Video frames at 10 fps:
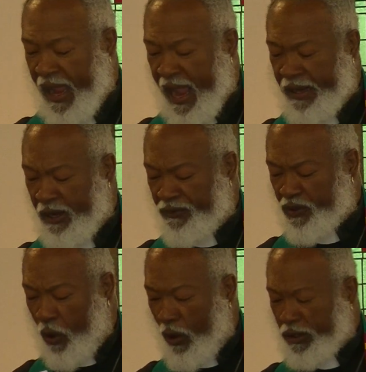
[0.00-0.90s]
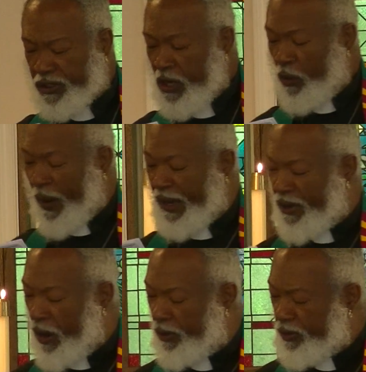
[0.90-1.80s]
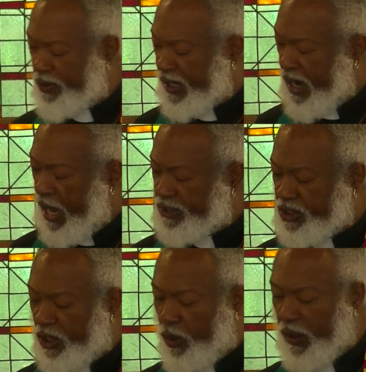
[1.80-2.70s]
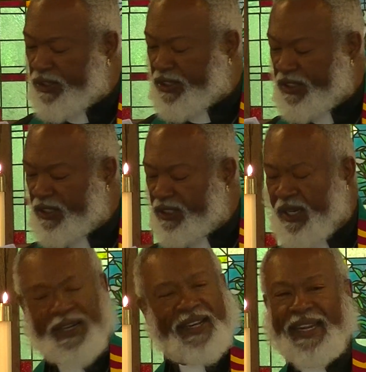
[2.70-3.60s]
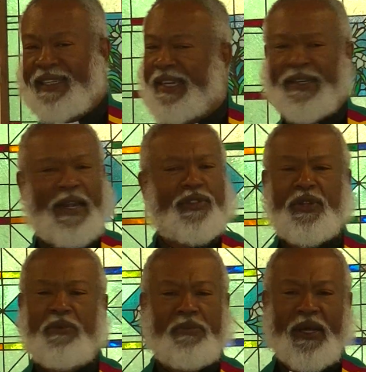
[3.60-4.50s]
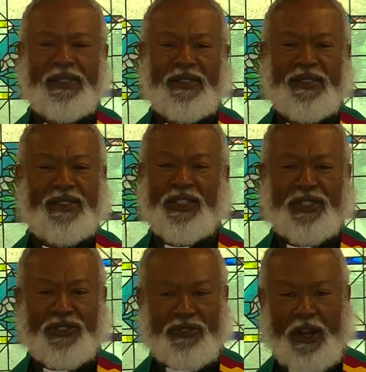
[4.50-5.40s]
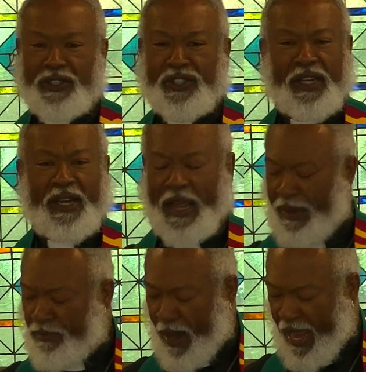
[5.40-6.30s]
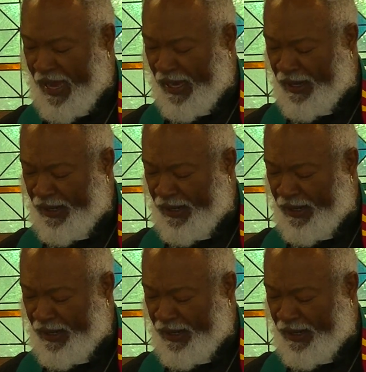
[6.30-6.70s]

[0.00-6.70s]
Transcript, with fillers: And of course, we know the consequences lead to nothing but destruction and pain.